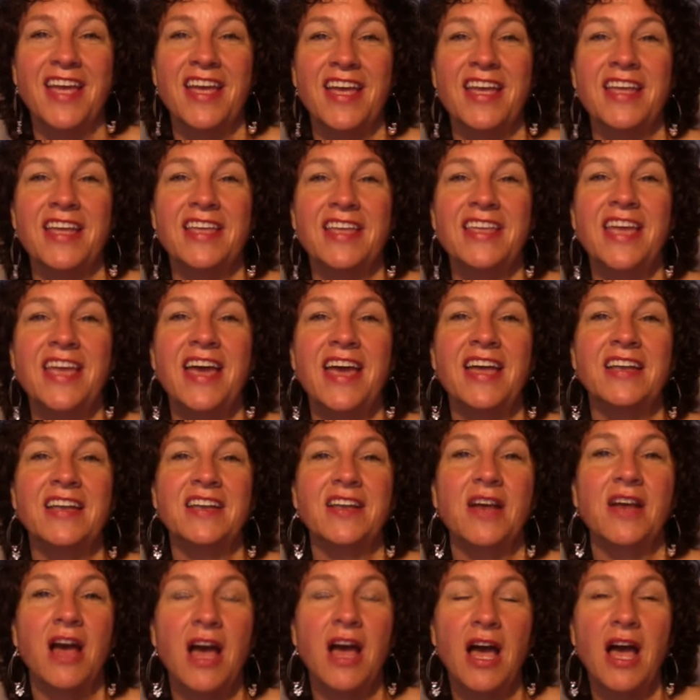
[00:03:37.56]

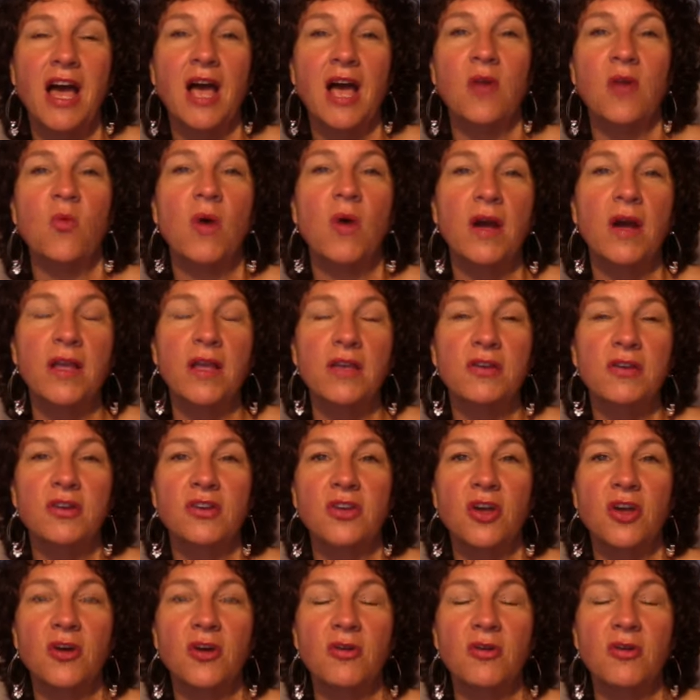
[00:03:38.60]
Yet I want you to
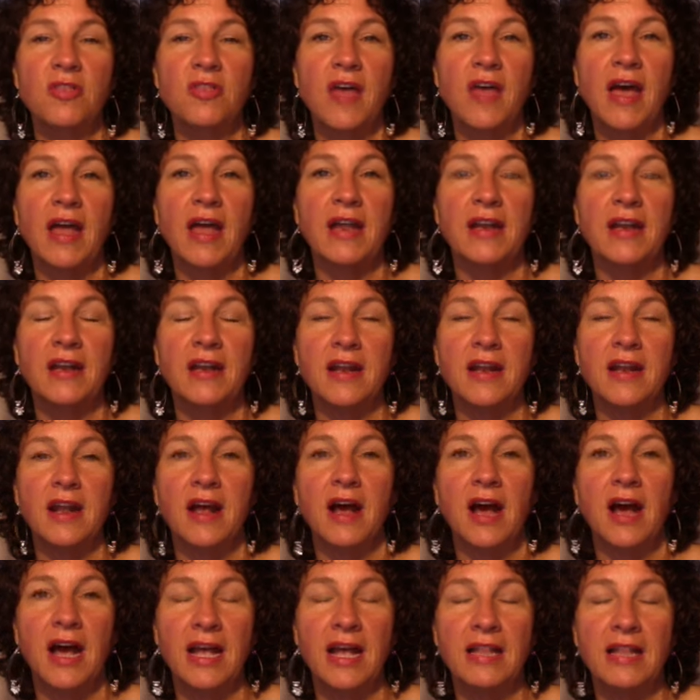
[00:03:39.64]
know that
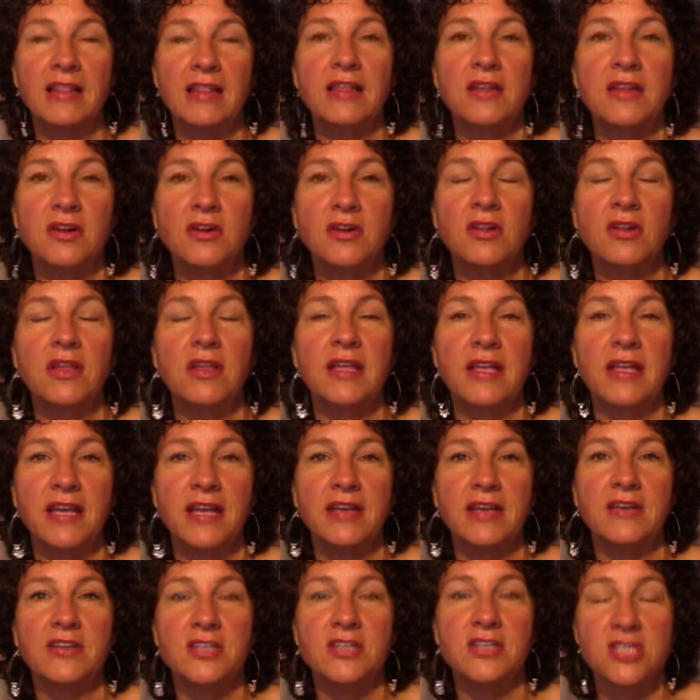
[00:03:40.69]
I literally
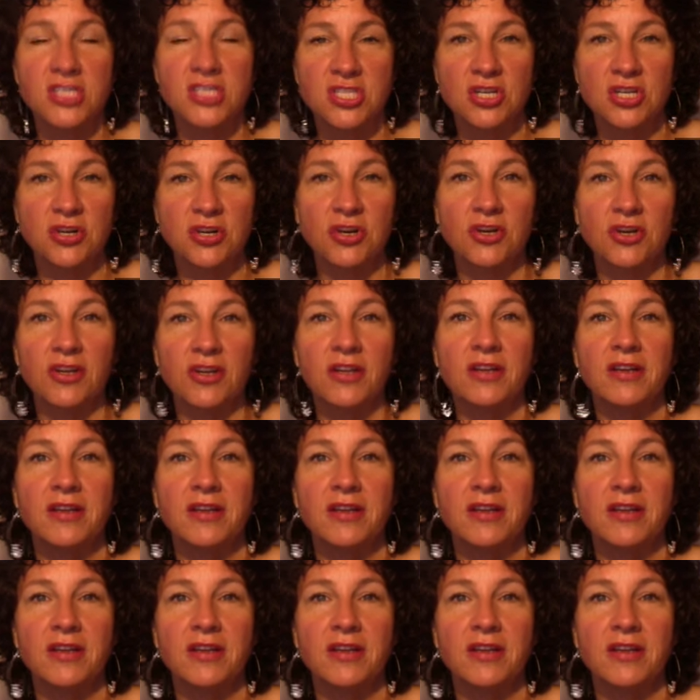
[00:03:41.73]
can discern